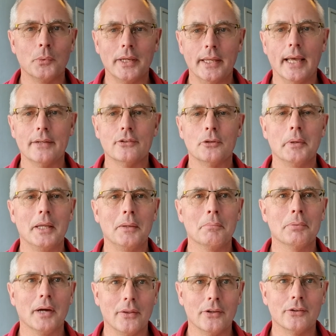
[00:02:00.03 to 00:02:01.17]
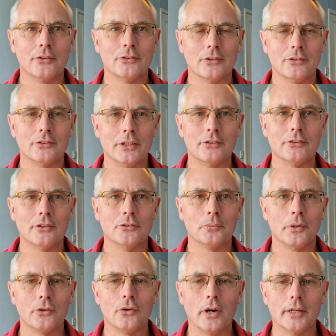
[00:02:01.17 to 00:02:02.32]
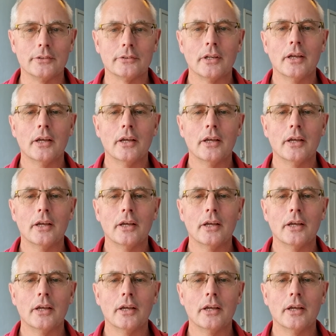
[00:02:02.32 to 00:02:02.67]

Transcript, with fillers: We get to be brothers and sisters with Christ.